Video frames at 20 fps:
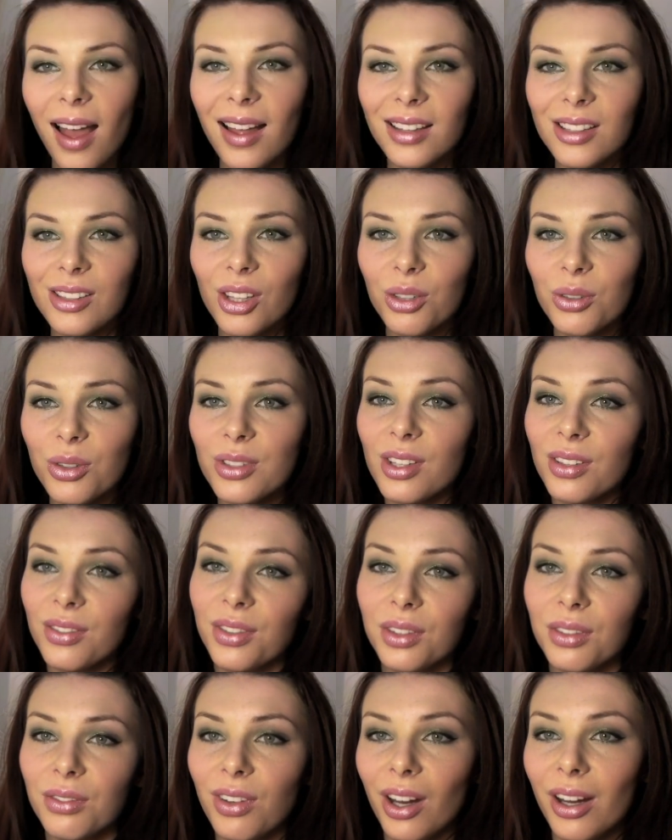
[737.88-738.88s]
And they also
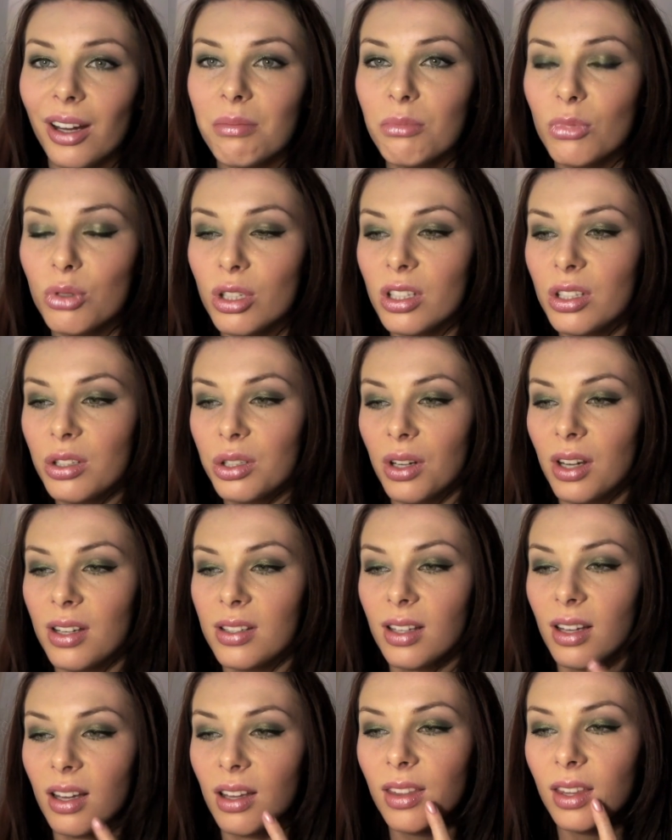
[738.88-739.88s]
feel very
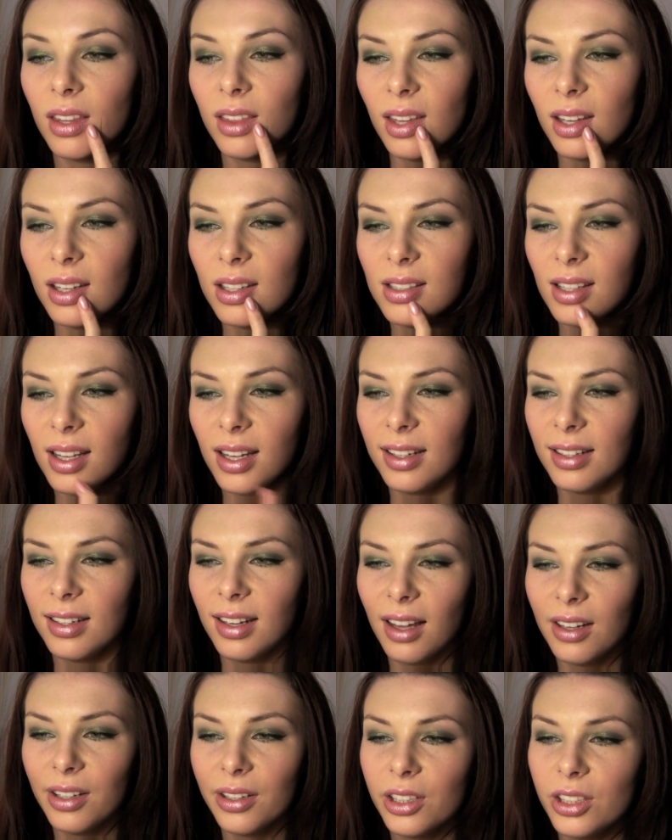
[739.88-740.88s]
moisturising. I think they contain
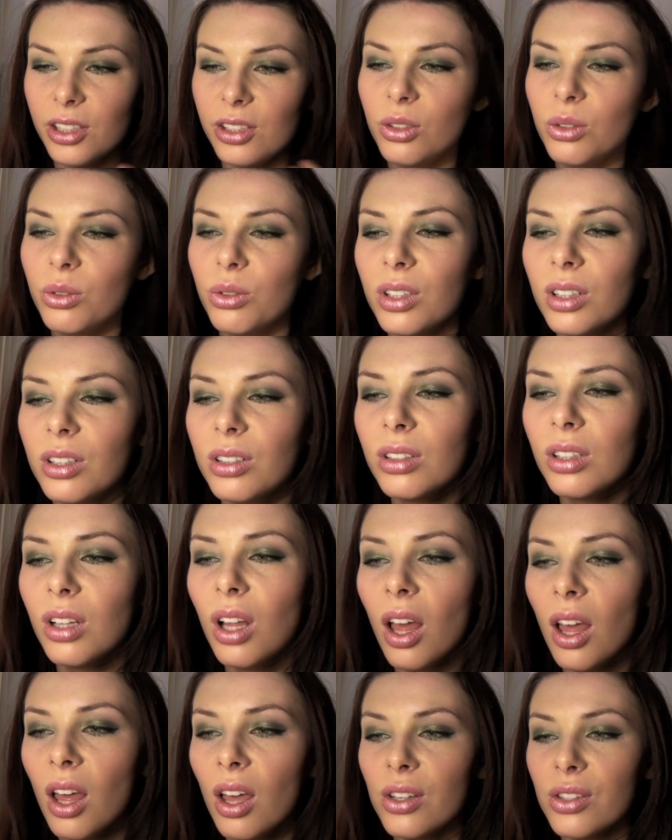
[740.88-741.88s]
lanolin oil,
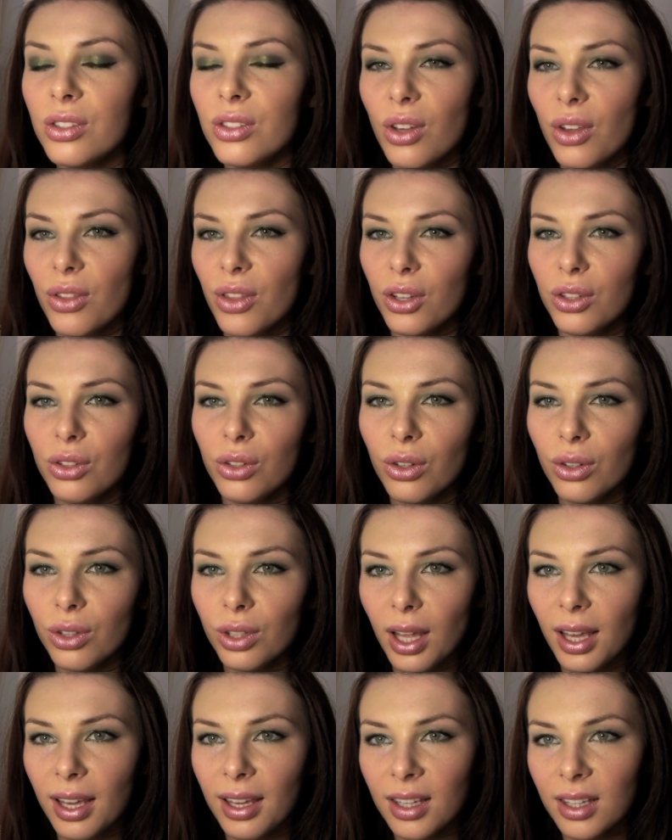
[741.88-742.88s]
so they're not
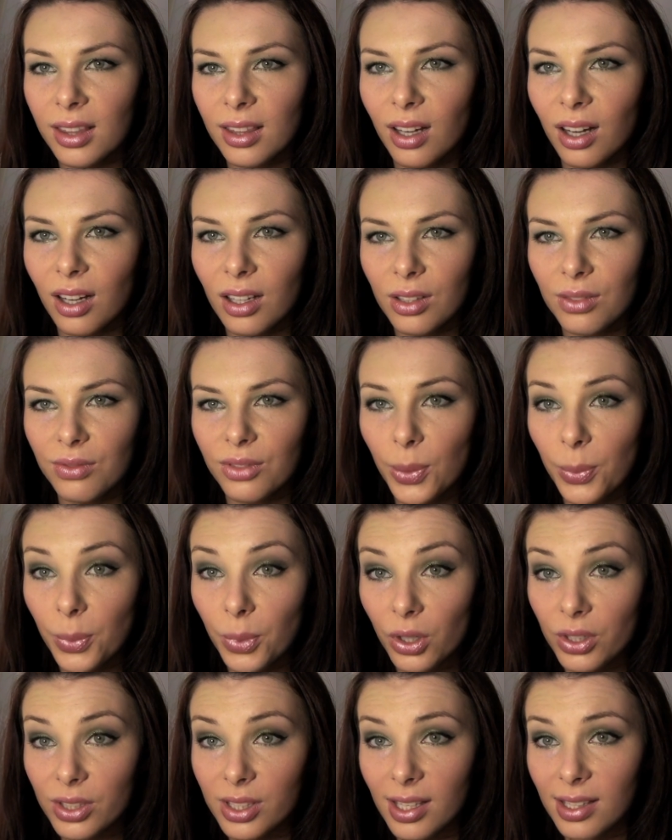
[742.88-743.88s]
like the kind of lip
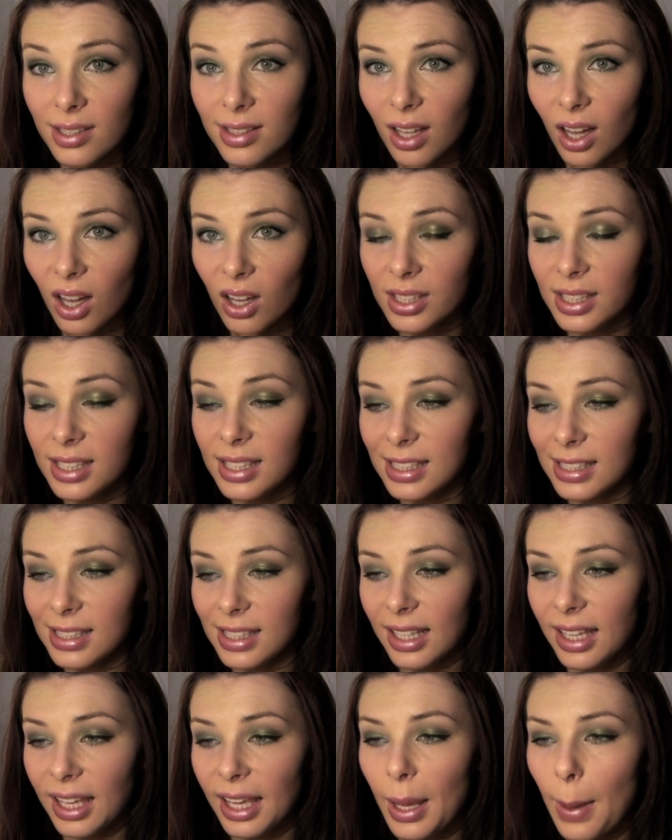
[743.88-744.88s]
glosses that are
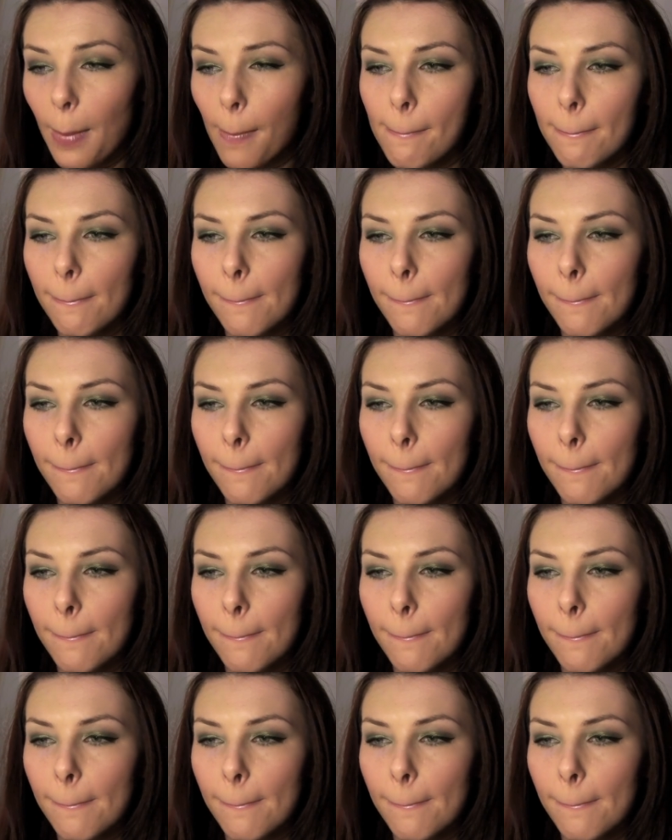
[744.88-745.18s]
sticky.